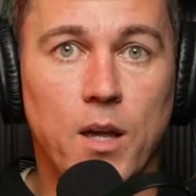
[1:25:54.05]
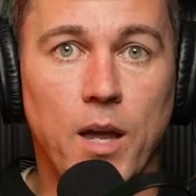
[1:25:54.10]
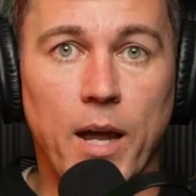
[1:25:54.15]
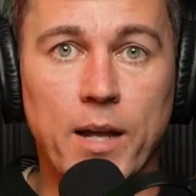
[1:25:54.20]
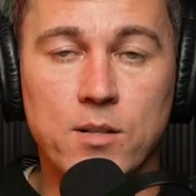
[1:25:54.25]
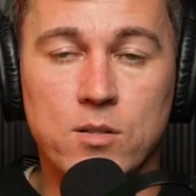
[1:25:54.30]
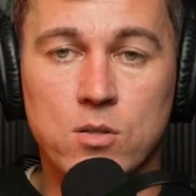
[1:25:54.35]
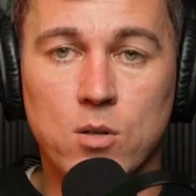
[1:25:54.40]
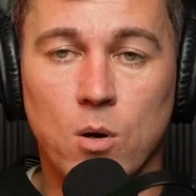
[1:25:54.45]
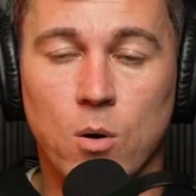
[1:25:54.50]

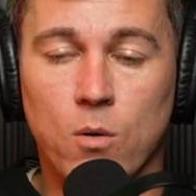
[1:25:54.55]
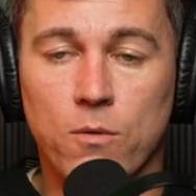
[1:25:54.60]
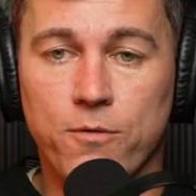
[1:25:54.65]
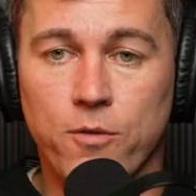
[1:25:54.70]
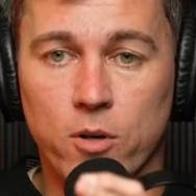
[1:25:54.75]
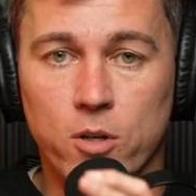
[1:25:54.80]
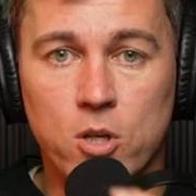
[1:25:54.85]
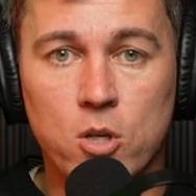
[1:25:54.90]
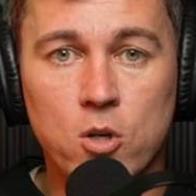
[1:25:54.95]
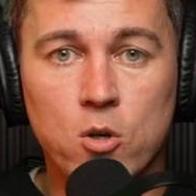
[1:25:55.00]
And so
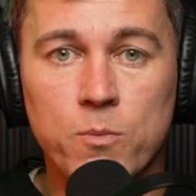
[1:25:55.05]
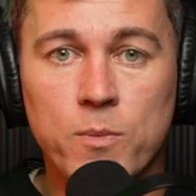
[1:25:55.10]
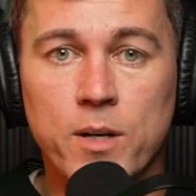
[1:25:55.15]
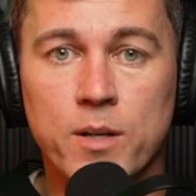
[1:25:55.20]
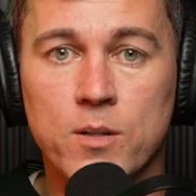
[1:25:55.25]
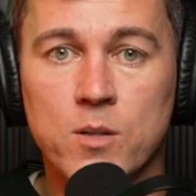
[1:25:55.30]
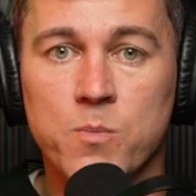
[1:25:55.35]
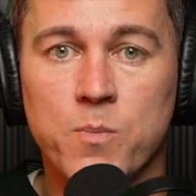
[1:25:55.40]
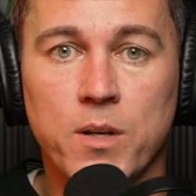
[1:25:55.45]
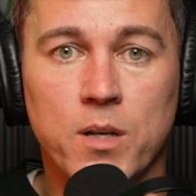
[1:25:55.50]
for
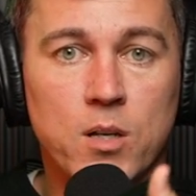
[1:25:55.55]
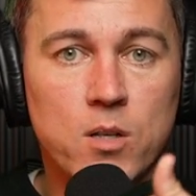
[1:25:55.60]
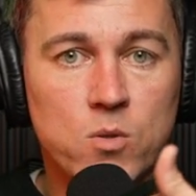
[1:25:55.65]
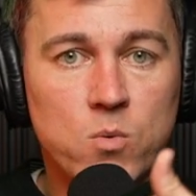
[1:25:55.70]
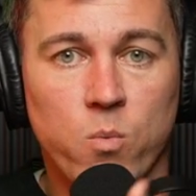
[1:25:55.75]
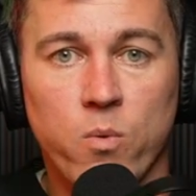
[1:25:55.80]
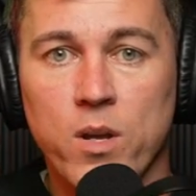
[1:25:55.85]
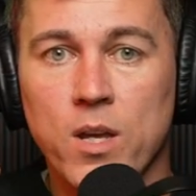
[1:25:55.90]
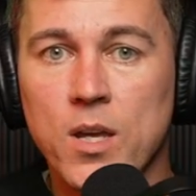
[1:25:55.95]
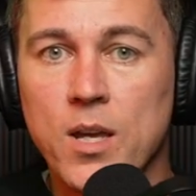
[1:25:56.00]
humans, because
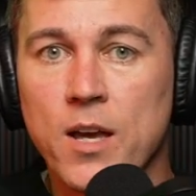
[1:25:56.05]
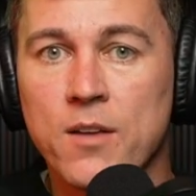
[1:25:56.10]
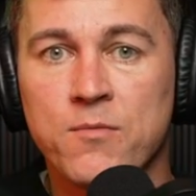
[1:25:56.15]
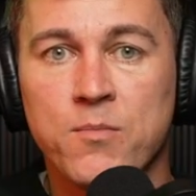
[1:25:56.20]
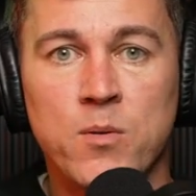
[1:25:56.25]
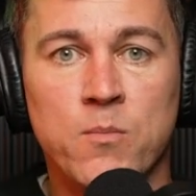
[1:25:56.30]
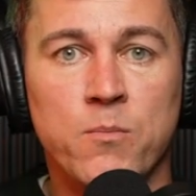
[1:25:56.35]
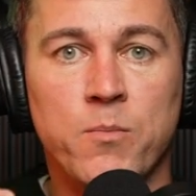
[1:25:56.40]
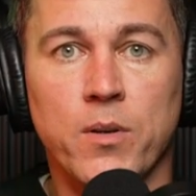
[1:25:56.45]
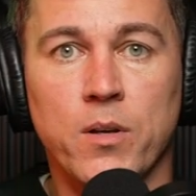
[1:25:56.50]
we have
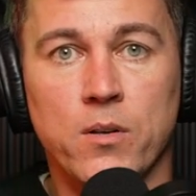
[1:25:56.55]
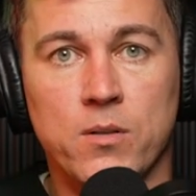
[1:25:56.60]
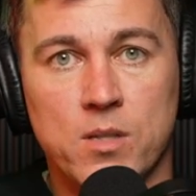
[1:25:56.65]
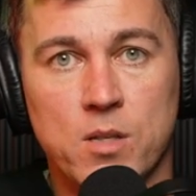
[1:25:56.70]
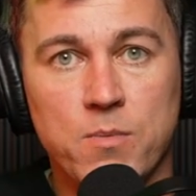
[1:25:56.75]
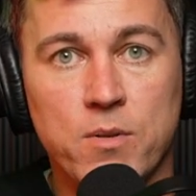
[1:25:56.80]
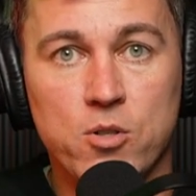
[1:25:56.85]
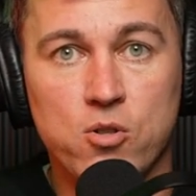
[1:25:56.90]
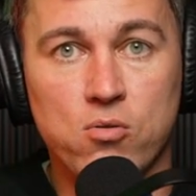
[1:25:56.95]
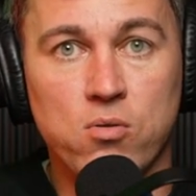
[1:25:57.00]
been built
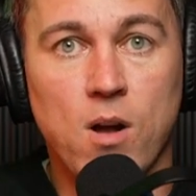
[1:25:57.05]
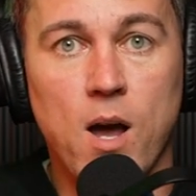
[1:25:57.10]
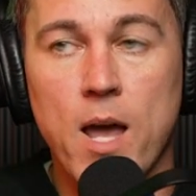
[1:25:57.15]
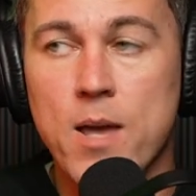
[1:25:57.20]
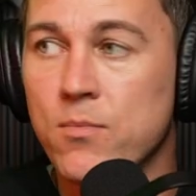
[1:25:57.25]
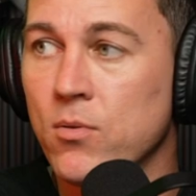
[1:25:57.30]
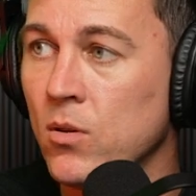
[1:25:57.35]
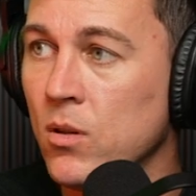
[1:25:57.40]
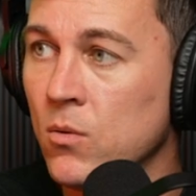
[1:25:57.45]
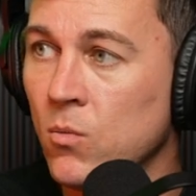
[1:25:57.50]
to be
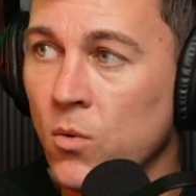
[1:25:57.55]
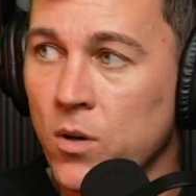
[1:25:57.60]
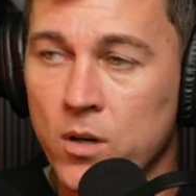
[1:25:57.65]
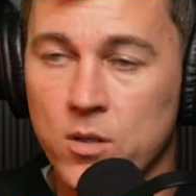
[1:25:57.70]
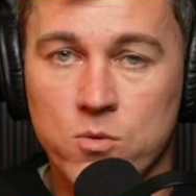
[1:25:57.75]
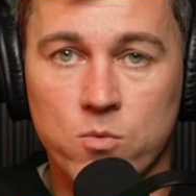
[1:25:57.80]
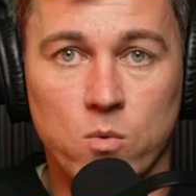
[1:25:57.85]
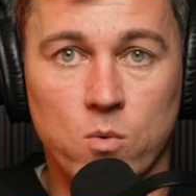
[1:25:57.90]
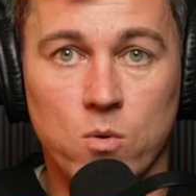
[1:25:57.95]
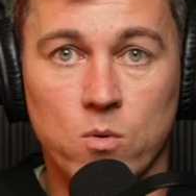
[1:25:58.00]
tribal and
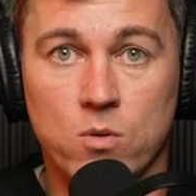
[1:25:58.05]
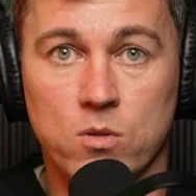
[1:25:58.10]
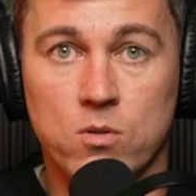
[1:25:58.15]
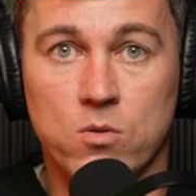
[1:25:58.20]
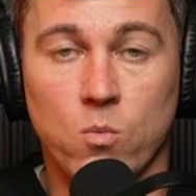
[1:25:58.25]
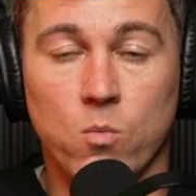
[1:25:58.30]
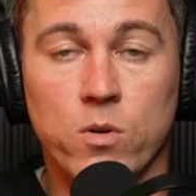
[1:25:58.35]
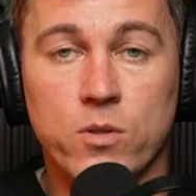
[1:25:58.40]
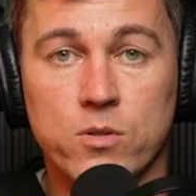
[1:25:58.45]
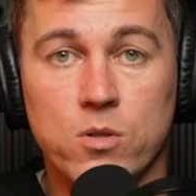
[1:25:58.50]
want to, mm.
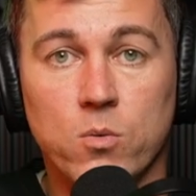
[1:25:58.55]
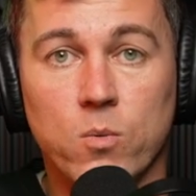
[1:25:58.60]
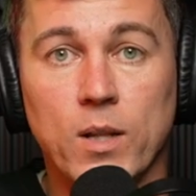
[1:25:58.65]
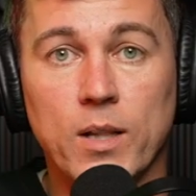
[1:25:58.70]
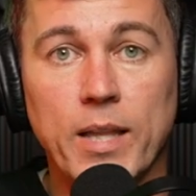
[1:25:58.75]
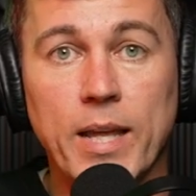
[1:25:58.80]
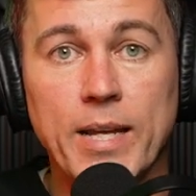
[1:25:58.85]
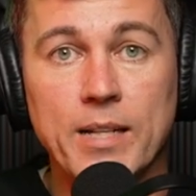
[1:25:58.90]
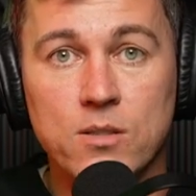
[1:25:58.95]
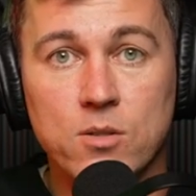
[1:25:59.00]
to, want to
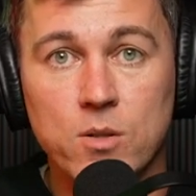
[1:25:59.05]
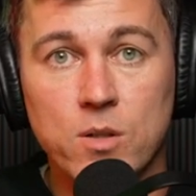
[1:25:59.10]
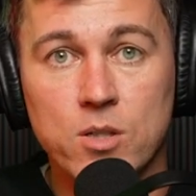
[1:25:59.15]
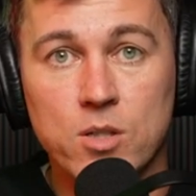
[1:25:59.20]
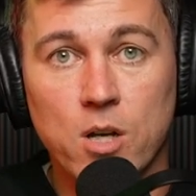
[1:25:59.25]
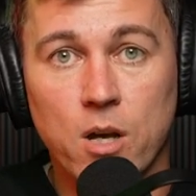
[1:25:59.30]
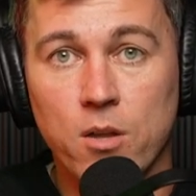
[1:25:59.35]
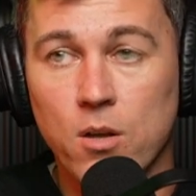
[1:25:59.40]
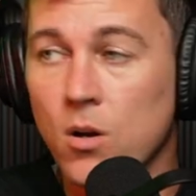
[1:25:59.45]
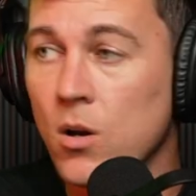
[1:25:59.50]
relate to
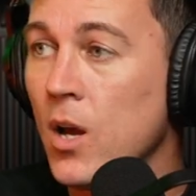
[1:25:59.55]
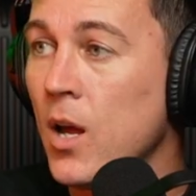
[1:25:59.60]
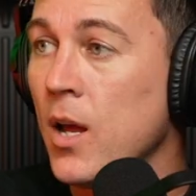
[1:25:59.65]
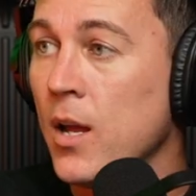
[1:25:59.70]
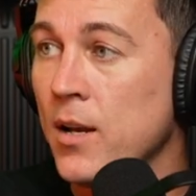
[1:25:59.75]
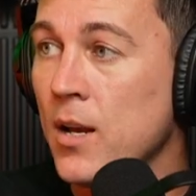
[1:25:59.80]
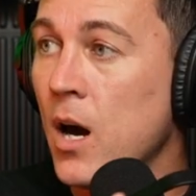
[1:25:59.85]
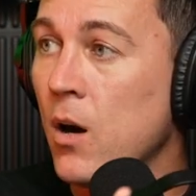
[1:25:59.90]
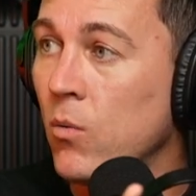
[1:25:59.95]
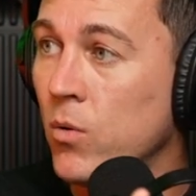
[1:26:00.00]
each other,
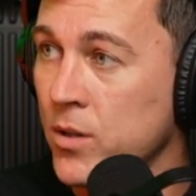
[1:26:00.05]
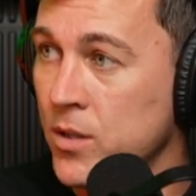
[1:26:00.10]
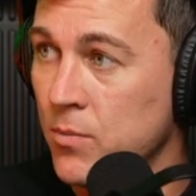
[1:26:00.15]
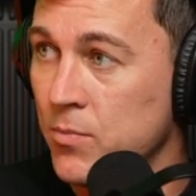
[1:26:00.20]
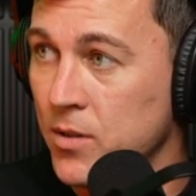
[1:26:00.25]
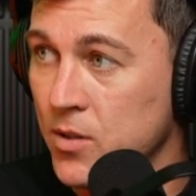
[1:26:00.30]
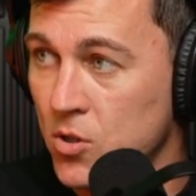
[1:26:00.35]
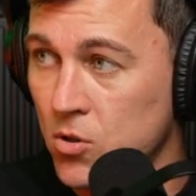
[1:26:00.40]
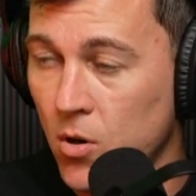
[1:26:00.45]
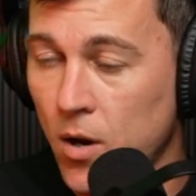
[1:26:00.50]
not want to
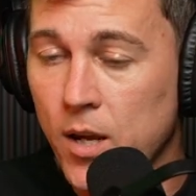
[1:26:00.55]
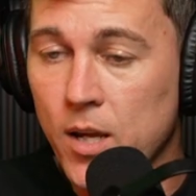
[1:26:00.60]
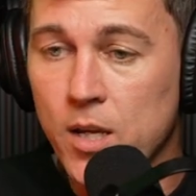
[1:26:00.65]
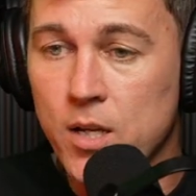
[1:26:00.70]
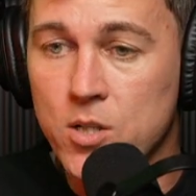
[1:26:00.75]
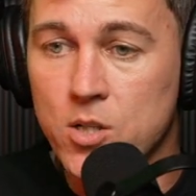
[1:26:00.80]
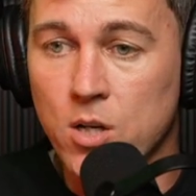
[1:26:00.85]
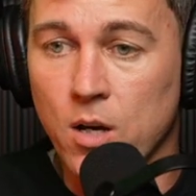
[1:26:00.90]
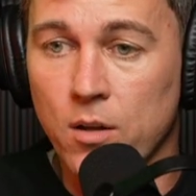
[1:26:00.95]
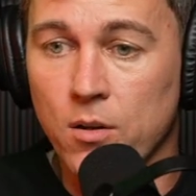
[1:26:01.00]
betray
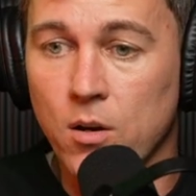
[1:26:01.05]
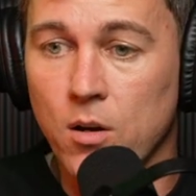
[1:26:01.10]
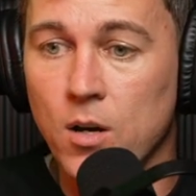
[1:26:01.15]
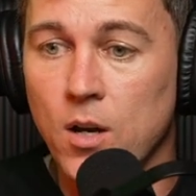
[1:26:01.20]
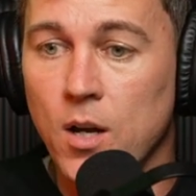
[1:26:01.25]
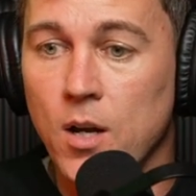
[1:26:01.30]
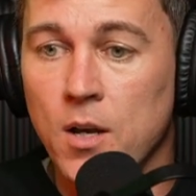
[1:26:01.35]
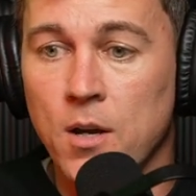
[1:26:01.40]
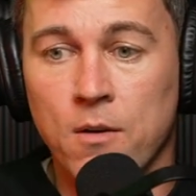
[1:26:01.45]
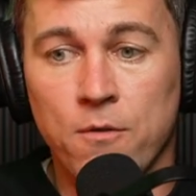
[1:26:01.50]
each other,
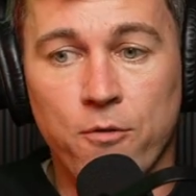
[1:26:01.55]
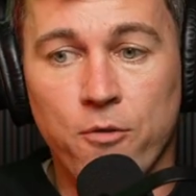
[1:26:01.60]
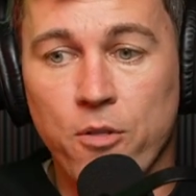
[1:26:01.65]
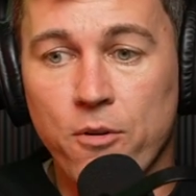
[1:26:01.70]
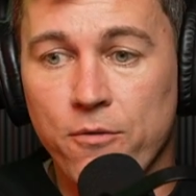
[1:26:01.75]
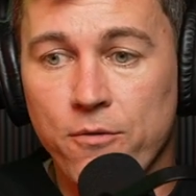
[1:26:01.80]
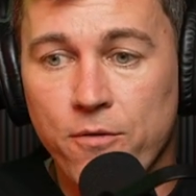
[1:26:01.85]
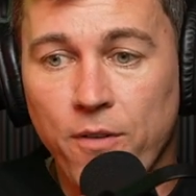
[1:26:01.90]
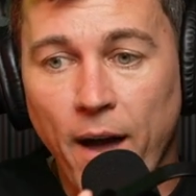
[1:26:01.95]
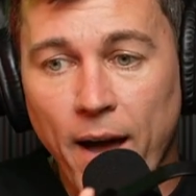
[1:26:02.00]
for
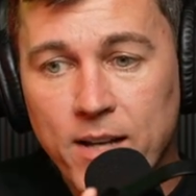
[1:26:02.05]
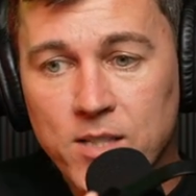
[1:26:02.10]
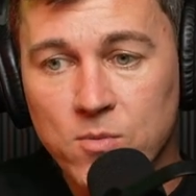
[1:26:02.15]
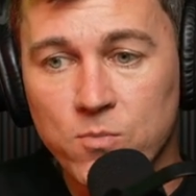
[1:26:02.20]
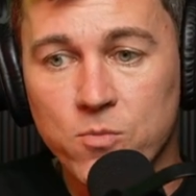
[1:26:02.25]
the vast